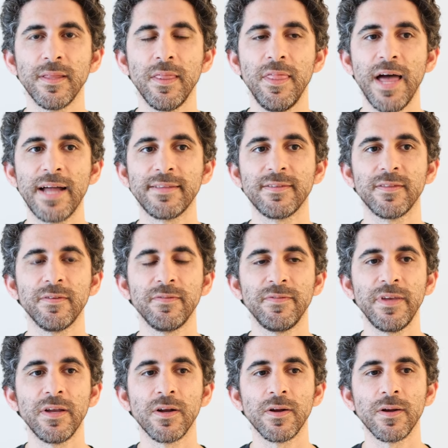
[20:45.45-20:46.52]
That's the
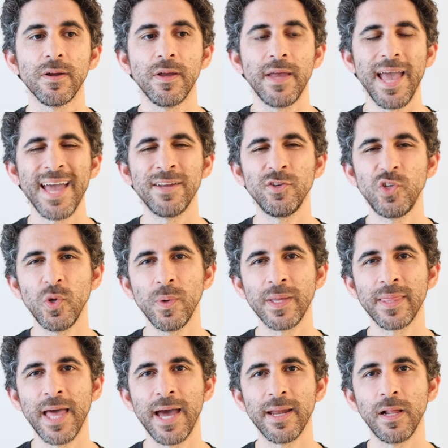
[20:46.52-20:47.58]
fear. And
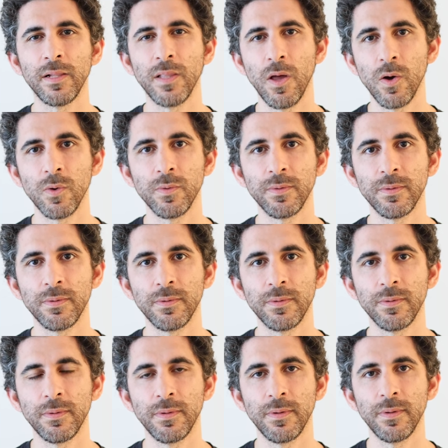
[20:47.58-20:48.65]
doing that alone.
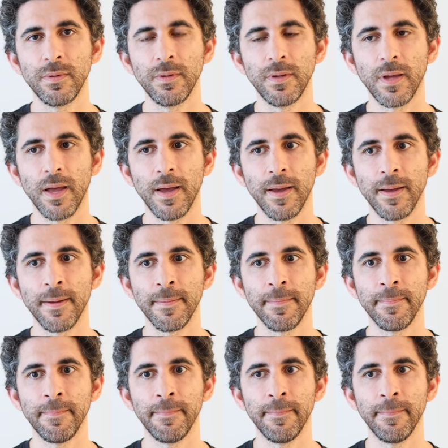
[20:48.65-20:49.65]
Um,